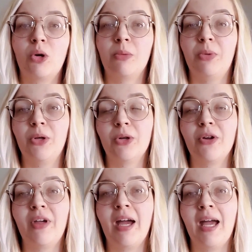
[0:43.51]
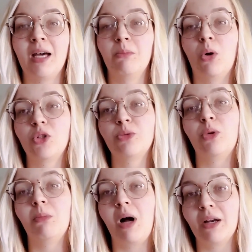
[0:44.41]
computer that had
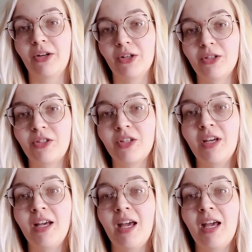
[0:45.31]
multiple monitors.